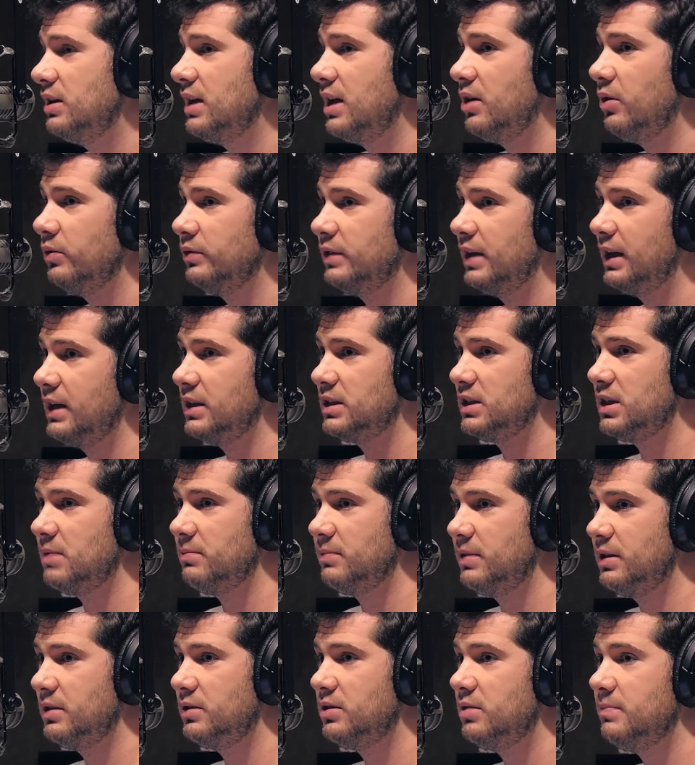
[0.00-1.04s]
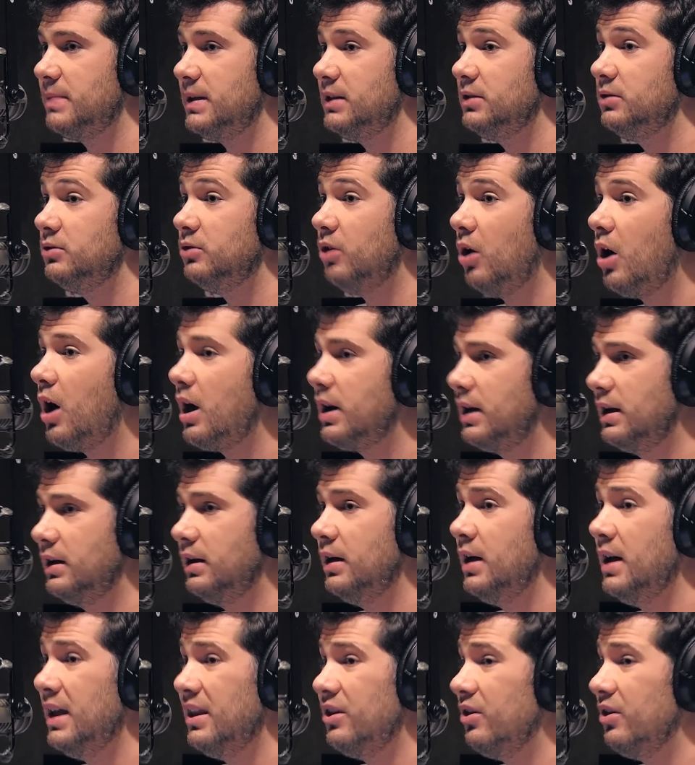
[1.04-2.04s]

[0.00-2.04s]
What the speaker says: and I don't think it's something to be lauded.